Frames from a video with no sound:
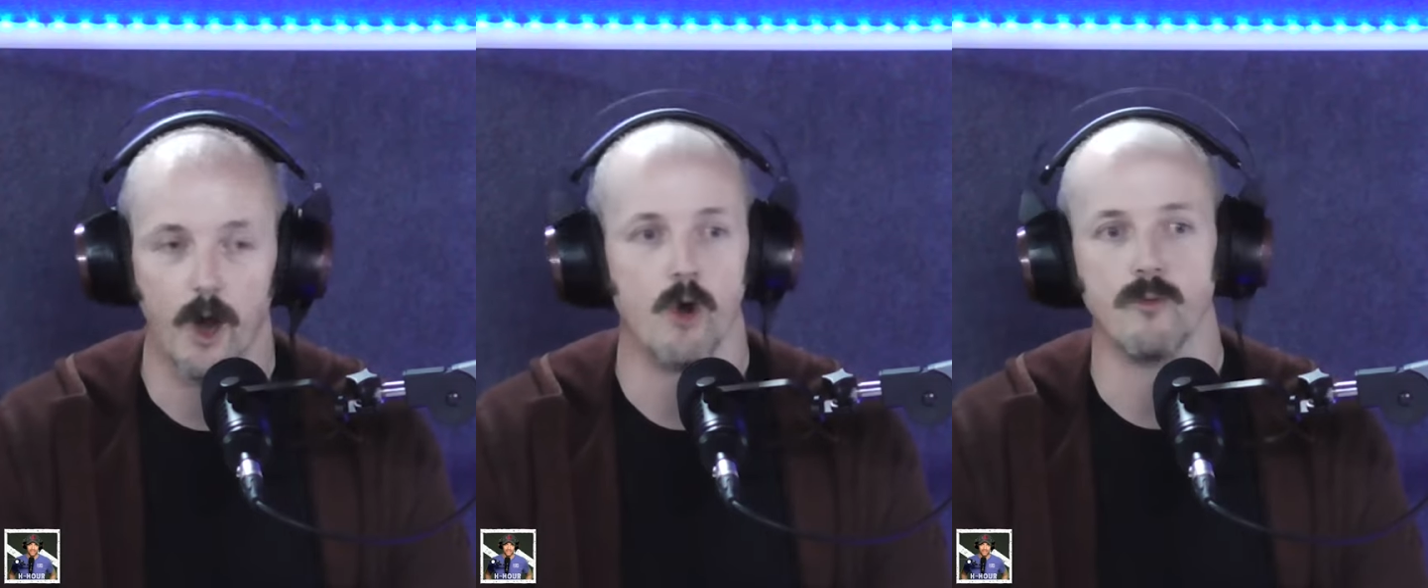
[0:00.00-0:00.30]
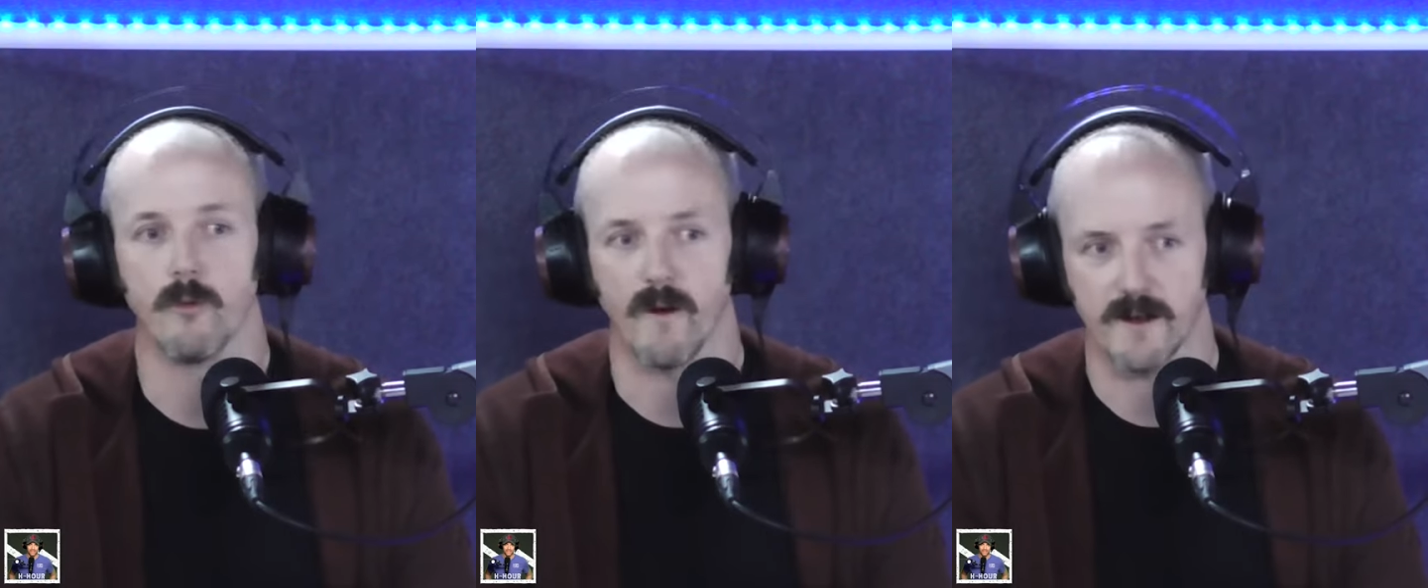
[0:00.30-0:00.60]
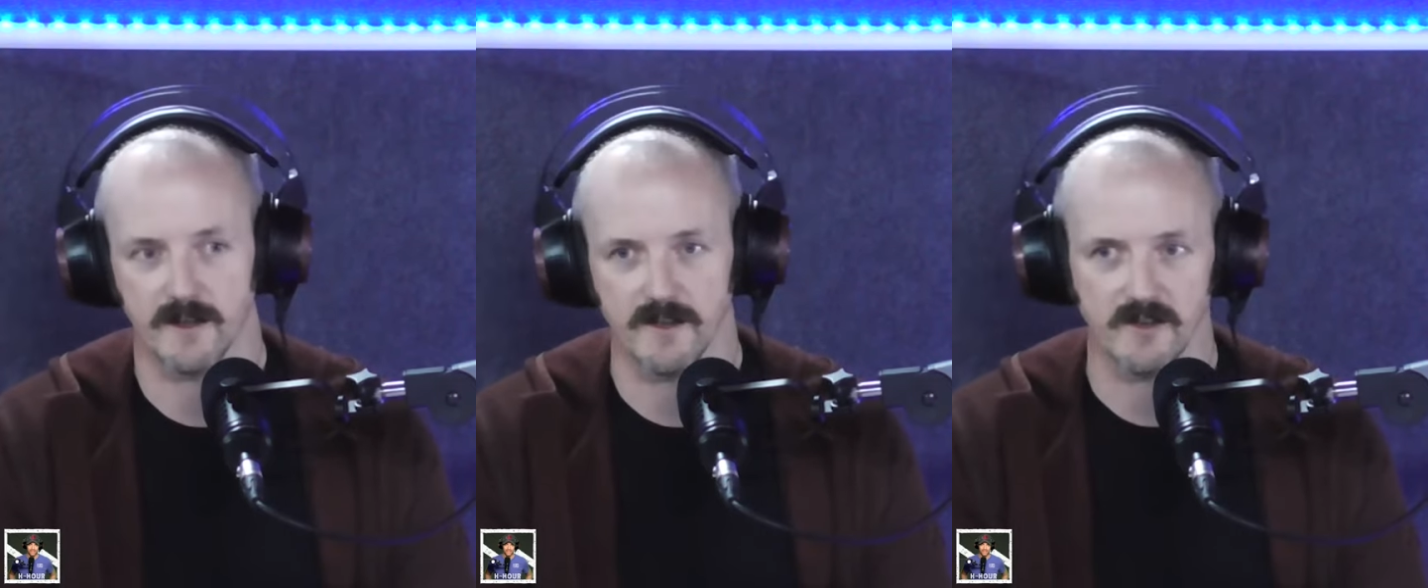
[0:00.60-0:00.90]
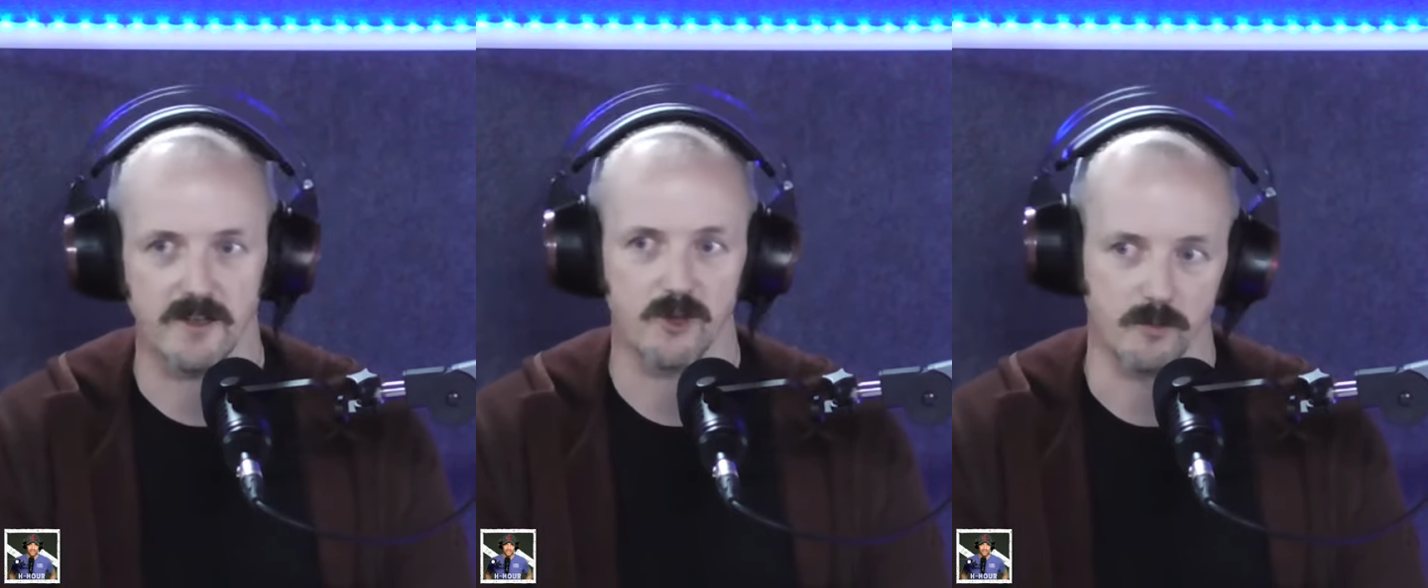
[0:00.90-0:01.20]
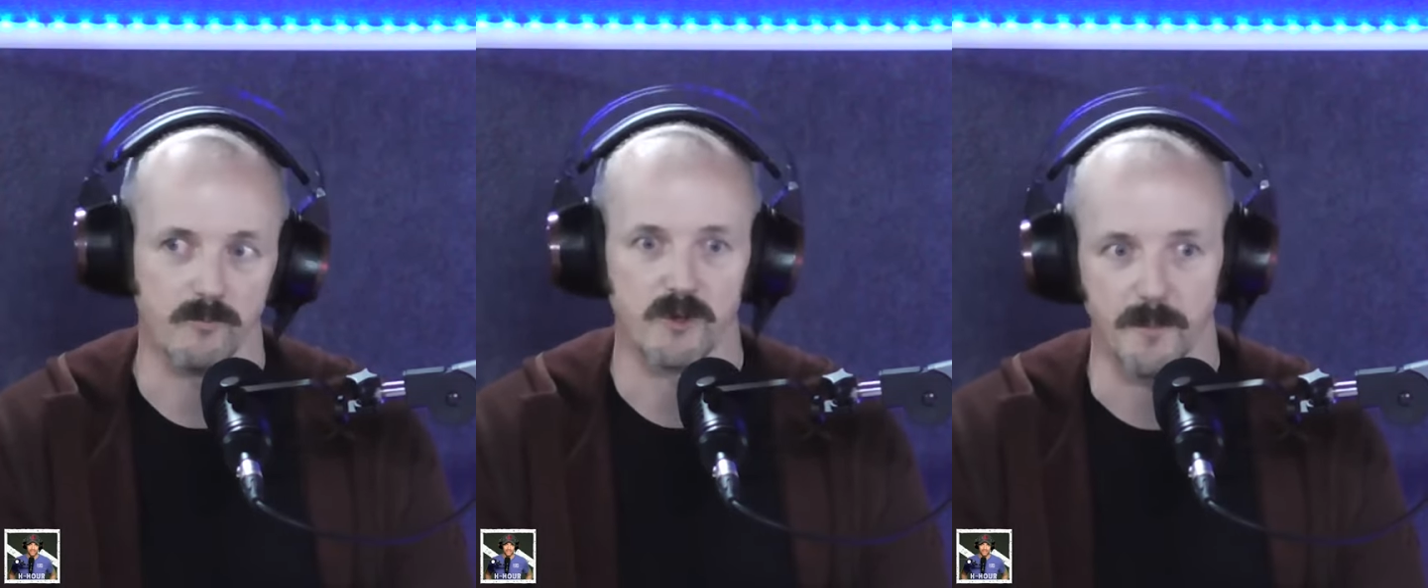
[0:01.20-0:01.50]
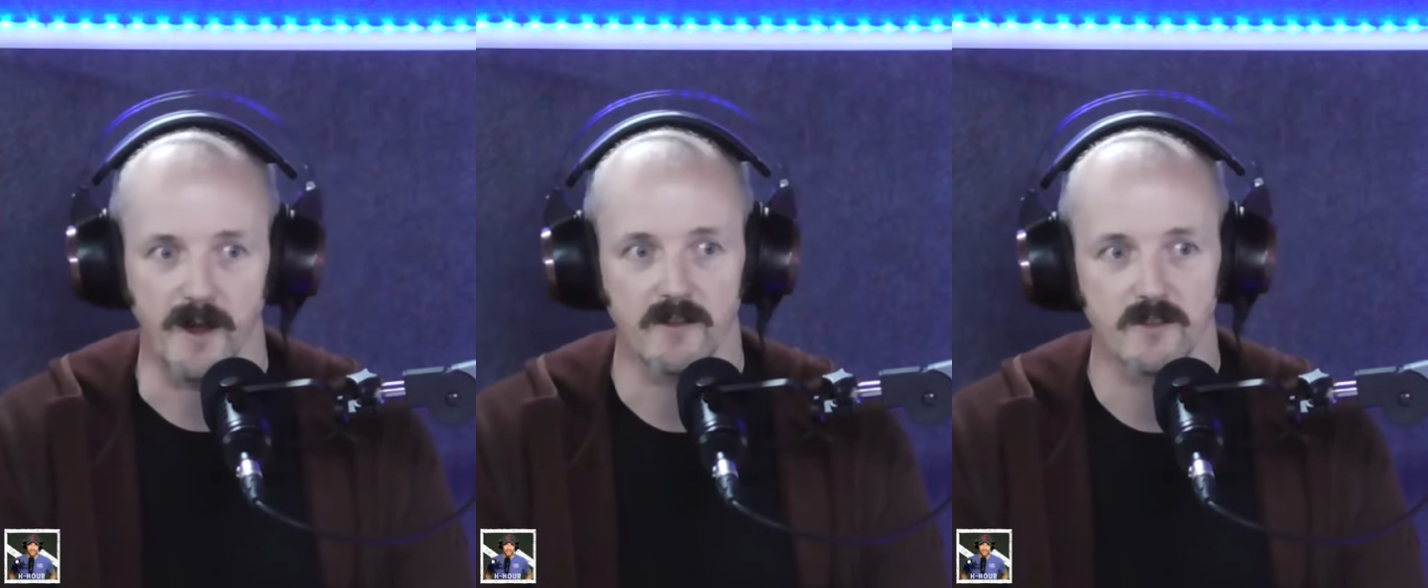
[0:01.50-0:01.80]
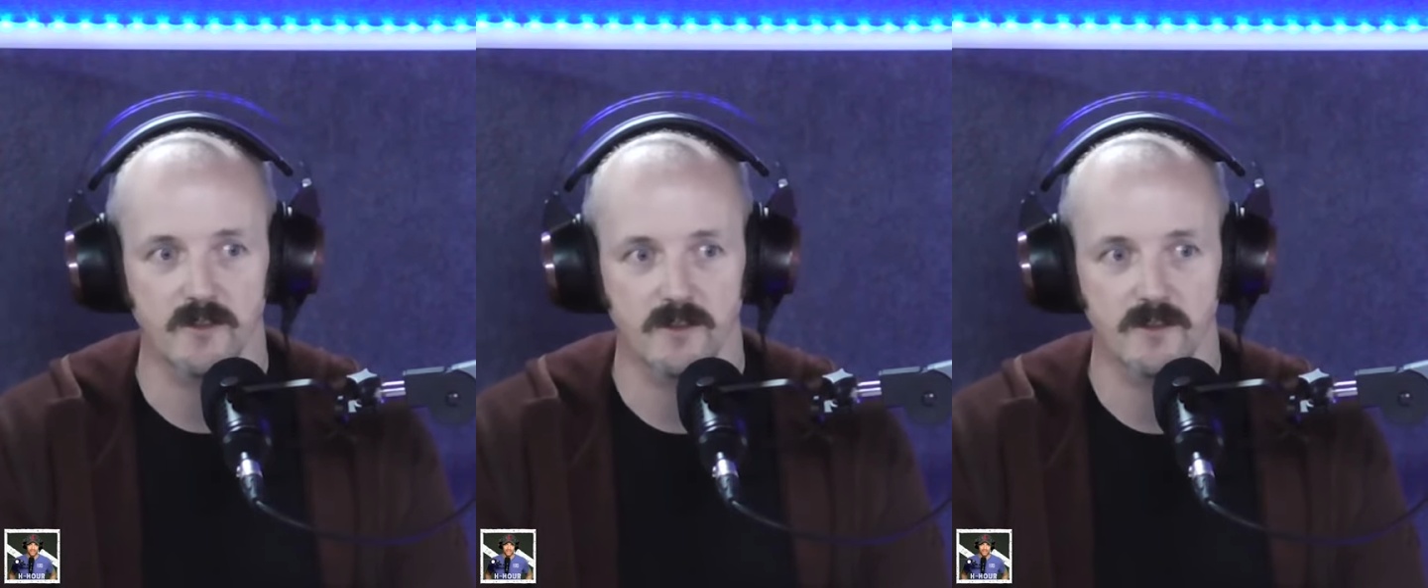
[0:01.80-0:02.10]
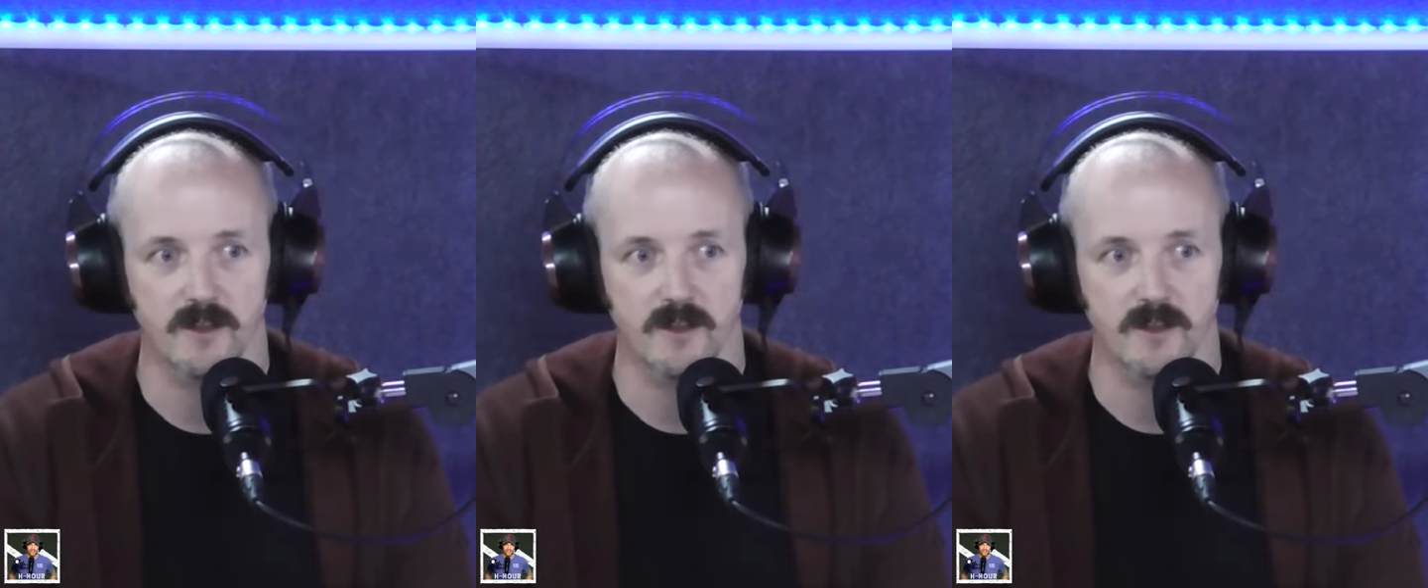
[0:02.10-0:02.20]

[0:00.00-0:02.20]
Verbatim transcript: over regulating in some respects.